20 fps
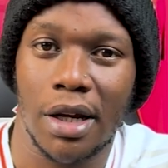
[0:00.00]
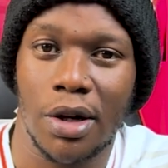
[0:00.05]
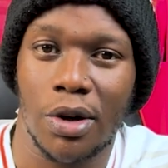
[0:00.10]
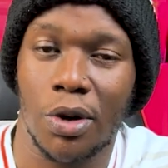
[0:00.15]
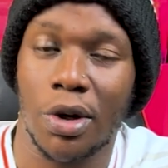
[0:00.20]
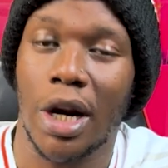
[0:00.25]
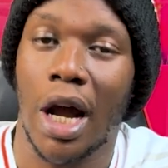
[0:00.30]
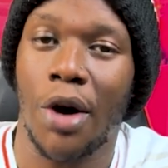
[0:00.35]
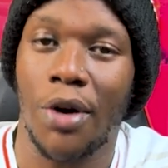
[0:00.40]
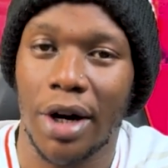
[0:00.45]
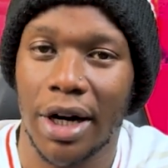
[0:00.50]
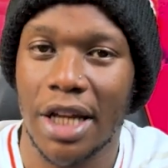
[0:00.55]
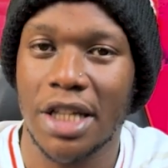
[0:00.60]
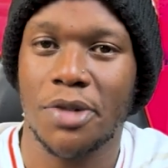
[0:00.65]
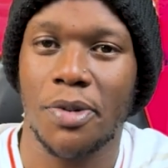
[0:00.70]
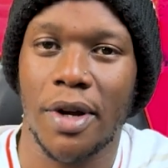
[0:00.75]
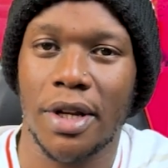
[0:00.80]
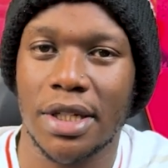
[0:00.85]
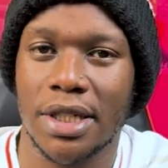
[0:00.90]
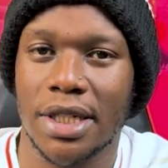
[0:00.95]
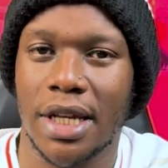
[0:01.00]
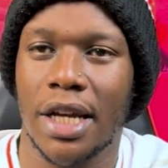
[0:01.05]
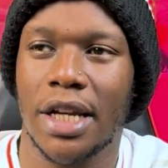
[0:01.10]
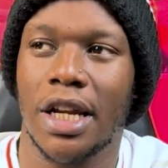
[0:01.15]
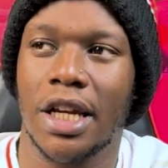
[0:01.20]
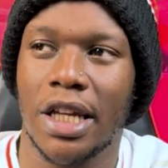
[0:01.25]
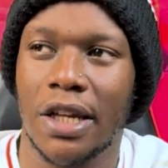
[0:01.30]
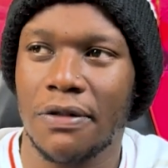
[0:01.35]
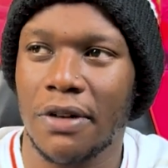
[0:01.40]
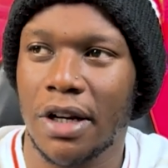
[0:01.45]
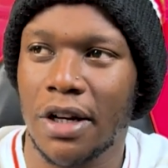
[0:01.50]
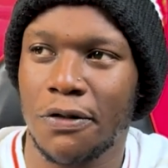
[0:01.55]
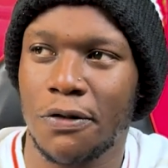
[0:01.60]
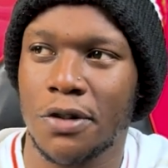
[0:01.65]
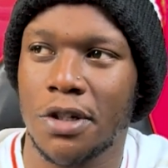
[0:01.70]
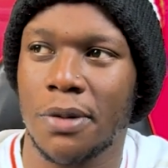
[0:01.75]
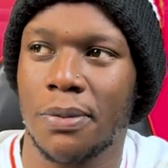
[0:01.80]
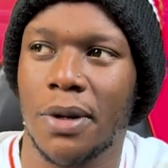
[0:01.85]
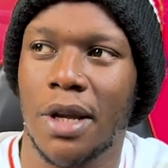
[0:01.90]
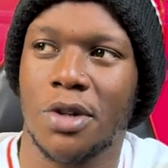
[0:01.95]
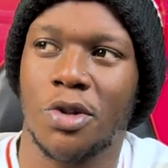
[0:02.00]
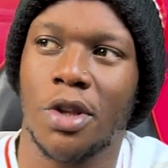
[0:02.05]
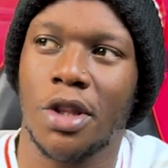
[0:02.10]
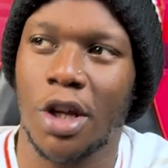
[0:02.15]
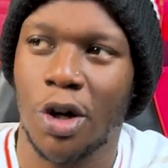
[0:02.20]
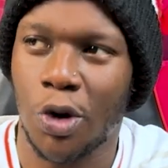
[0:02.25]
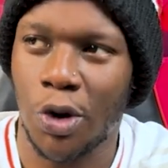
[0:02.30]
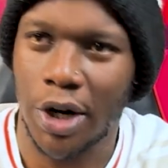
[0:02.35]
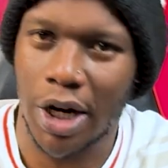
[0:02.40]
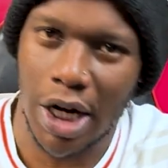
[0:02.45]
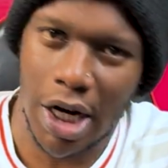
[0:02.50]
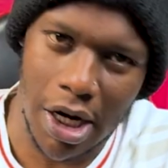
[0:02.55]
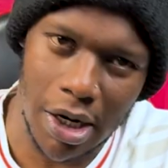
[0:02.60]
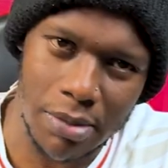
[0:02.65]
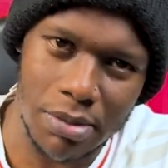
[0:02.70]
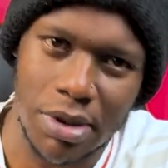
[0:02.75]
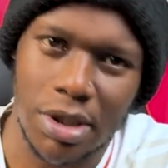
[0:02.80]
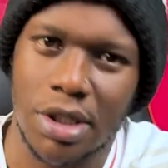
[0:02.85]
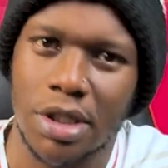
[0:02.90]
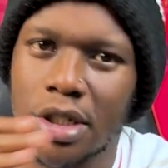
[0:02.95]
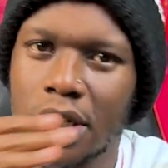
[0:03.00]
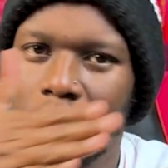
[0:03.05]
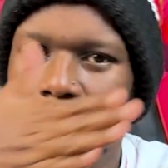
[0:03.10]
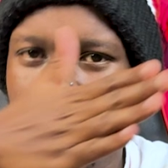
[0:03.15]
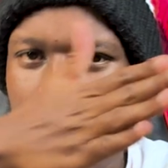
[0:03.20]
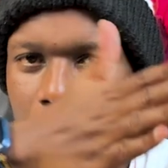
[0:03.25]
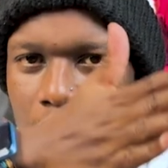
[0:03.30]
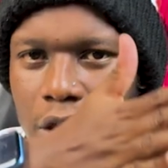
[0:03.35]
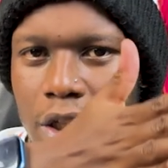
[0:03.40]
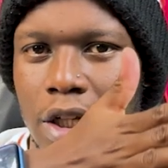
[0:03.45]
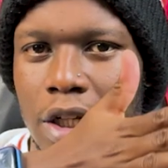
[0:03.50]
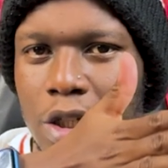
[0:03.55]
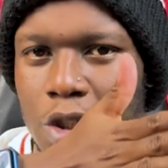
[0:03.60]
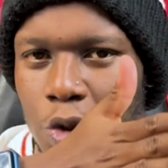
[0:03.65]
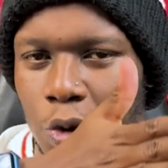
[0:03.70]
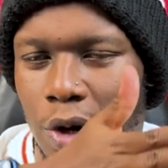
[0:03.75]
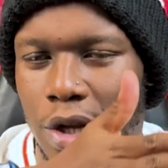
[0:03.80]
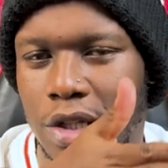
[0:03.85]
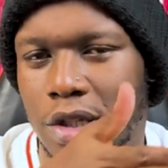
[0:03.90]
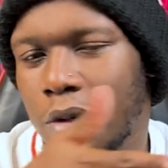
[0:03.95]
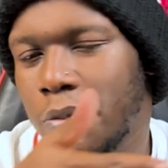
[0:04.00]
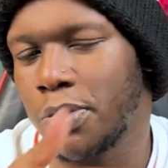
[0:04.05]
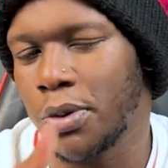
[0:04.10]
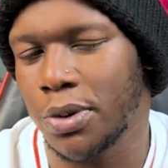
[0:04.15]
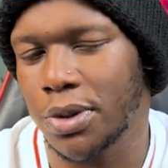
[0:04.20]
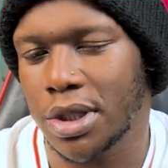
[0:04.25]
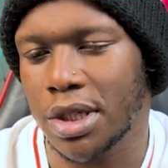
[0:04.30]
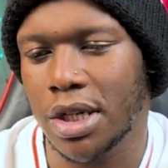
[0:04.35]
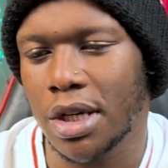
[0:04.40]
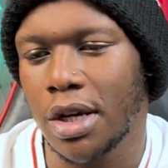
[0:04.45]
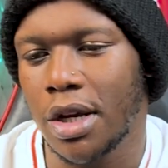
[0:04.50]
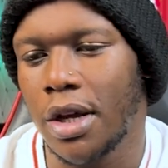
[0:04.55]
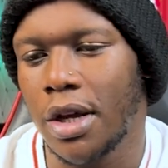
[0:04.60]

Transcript: On our right side, I give a left-footed player. So, the corner comes in towards the post.